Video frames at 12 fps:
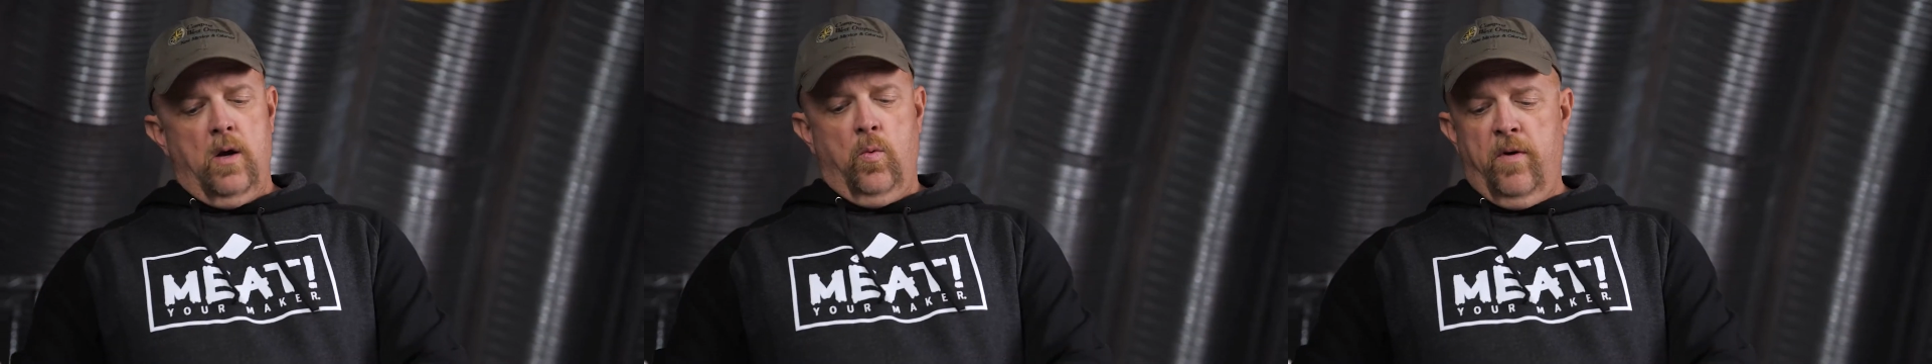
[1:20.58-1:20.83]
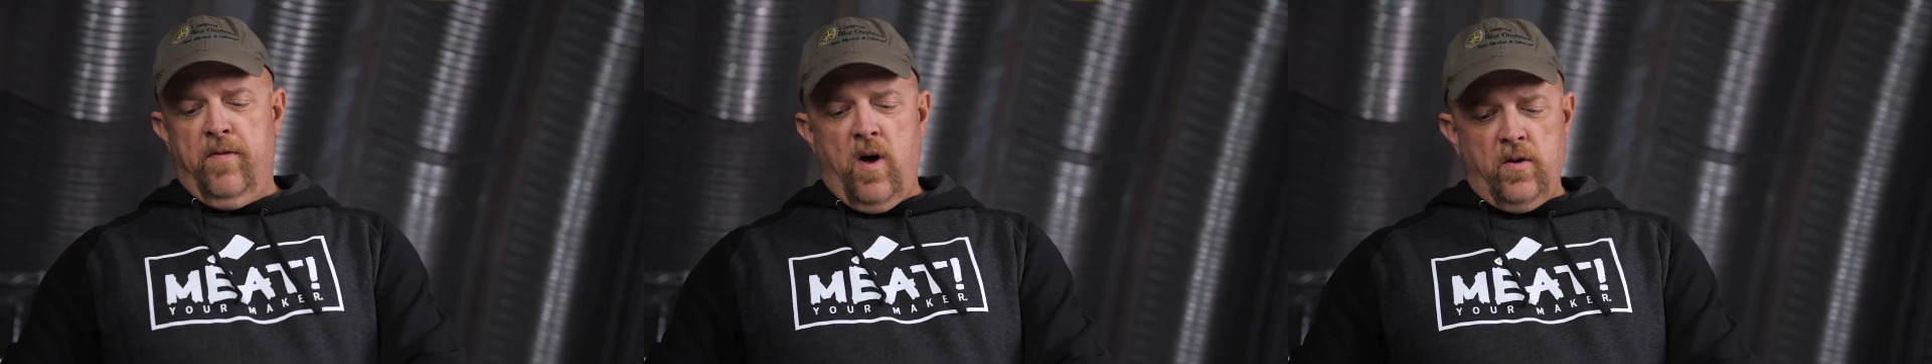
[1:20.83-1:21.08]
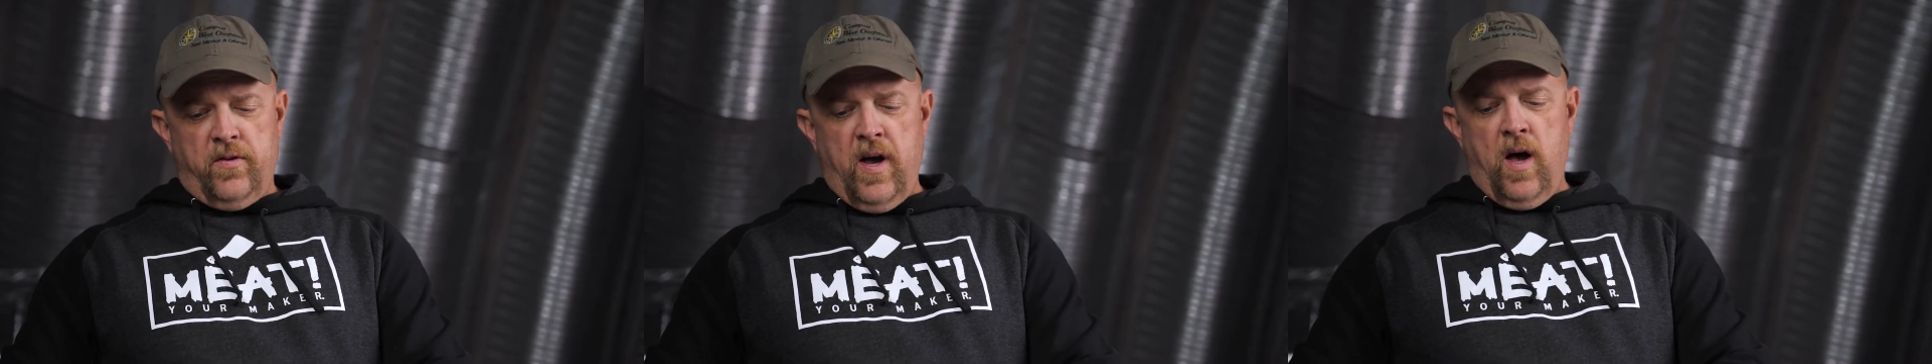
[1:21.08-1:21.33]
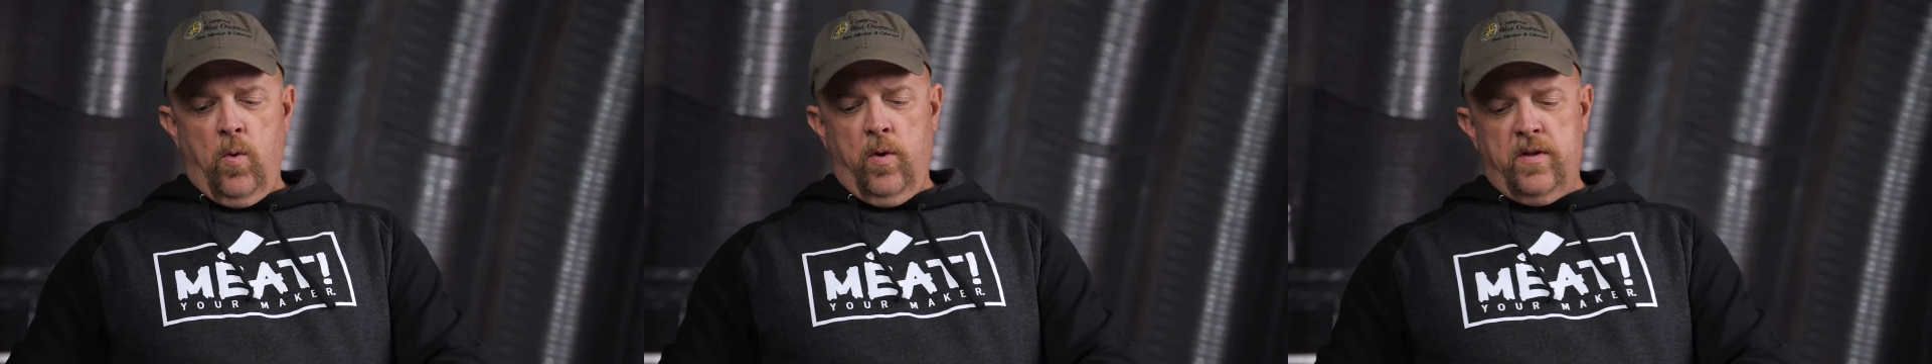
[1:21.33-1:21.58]
We've all
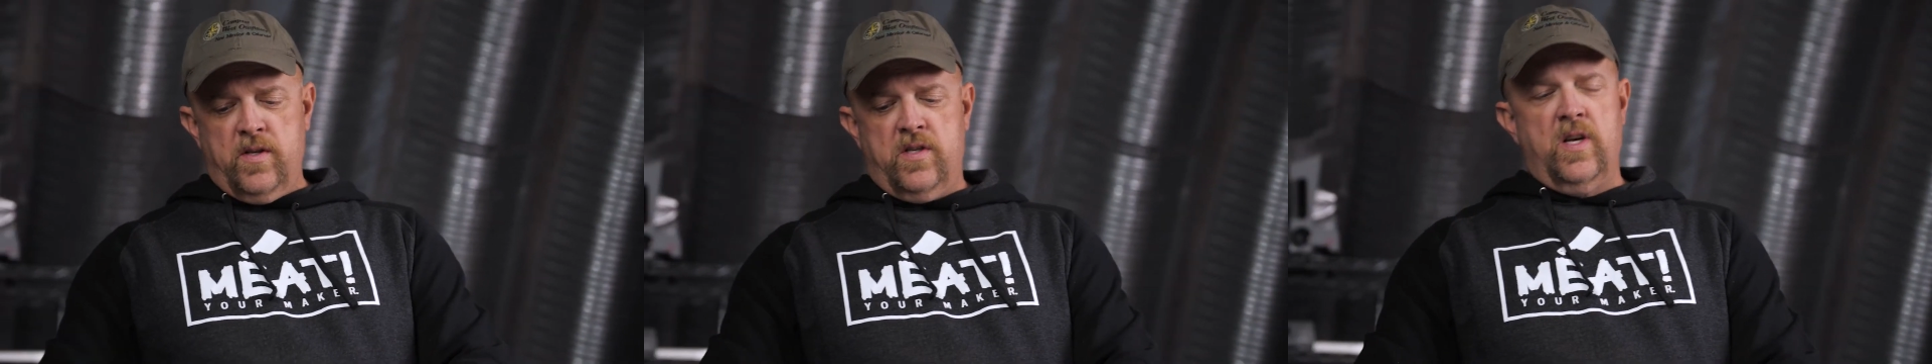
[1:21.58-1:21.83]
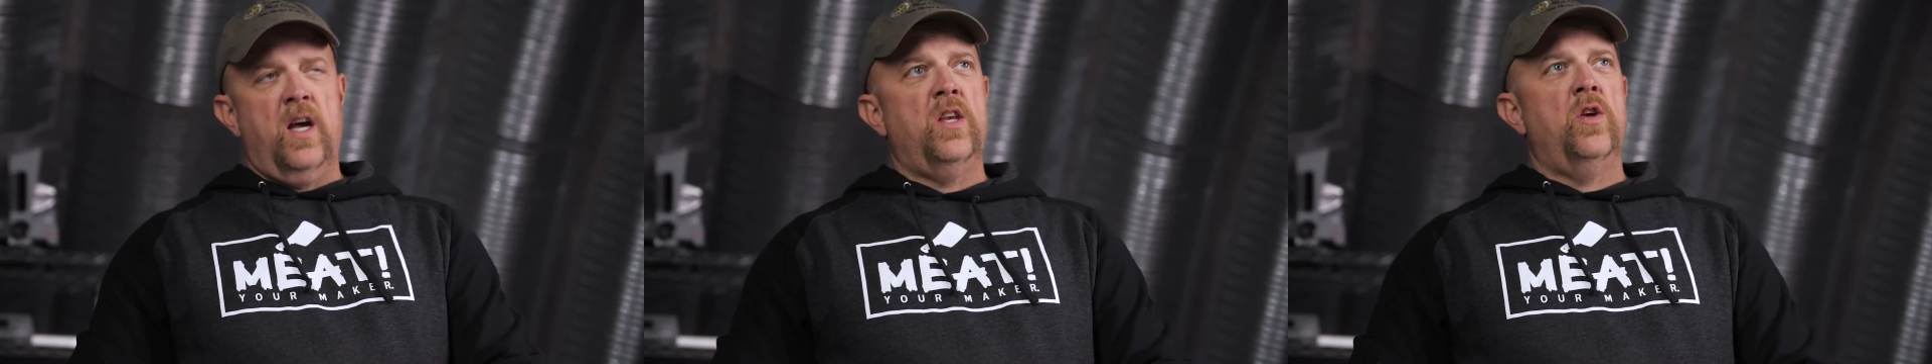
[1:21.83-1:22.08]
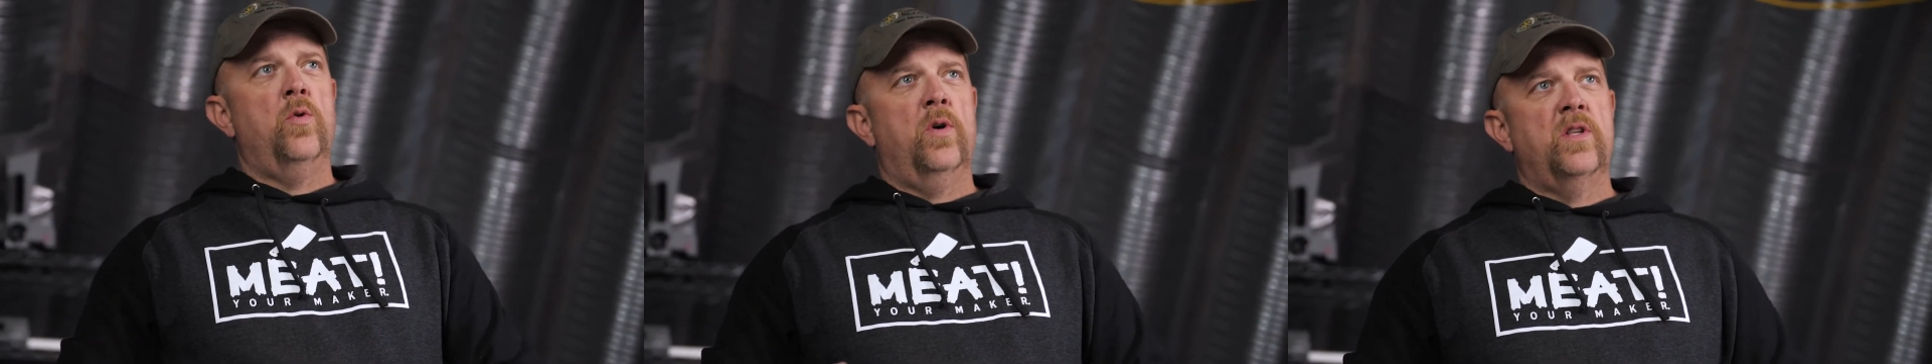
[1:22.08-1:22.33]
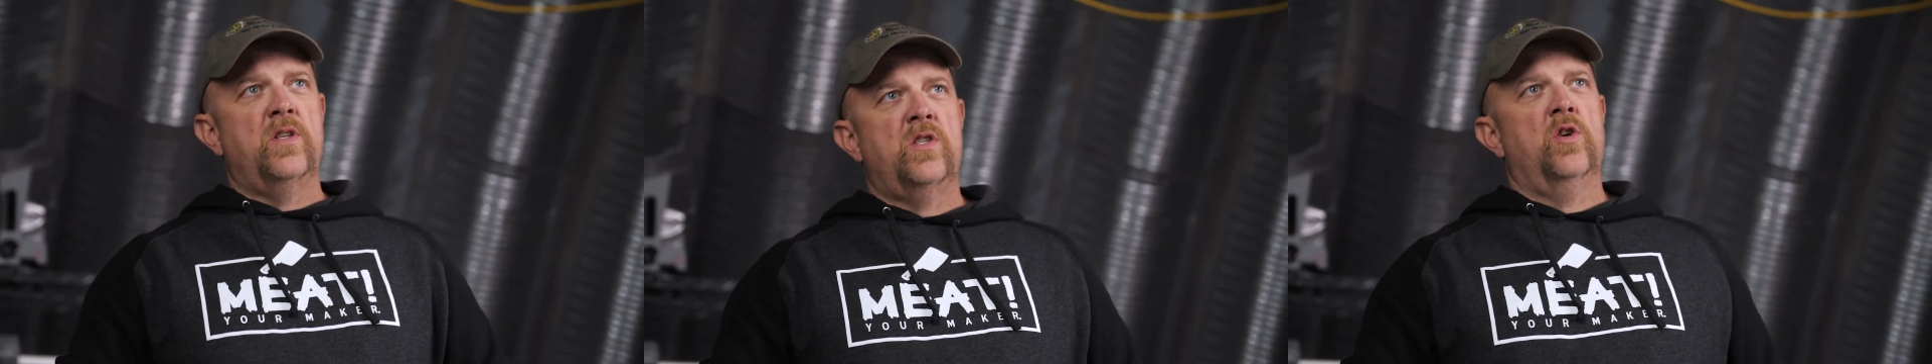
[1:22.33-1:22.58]
dealt with the sinew
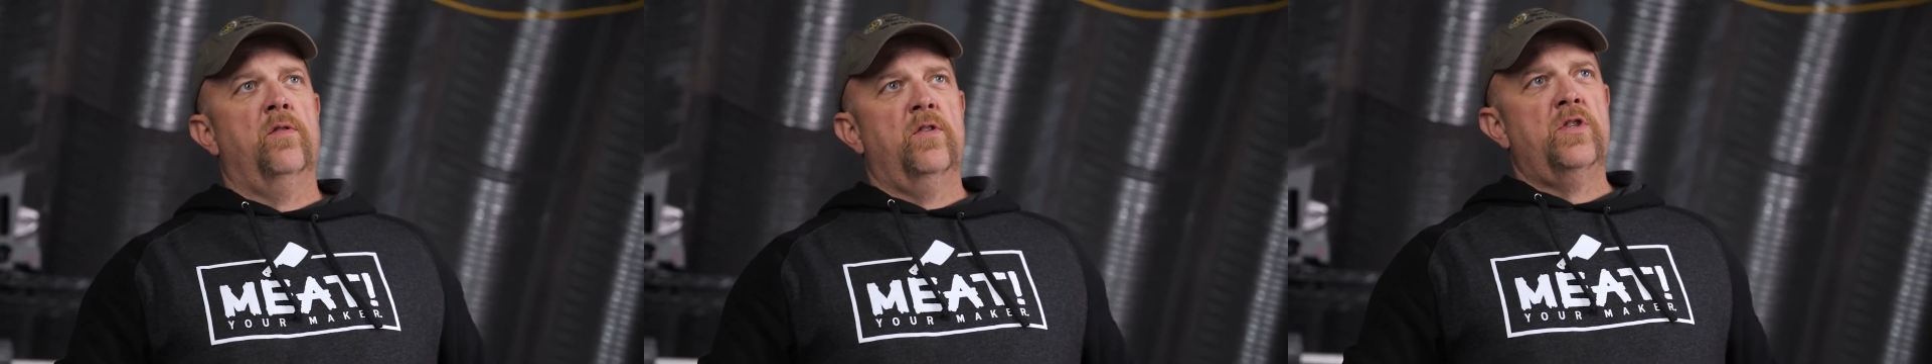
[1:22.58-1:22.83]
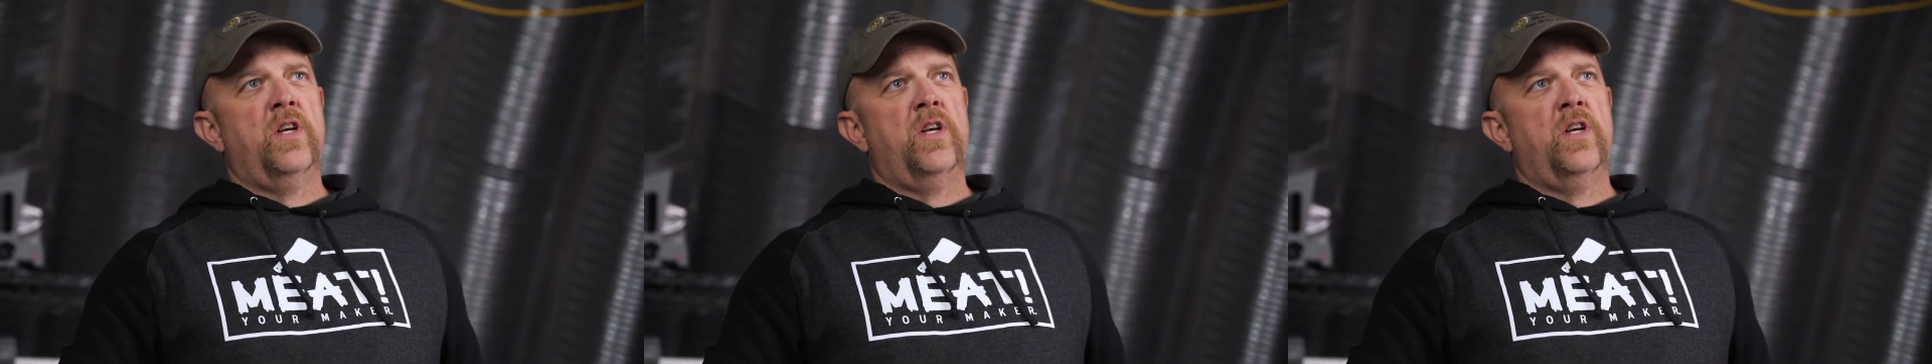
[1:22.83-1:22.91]
and the silver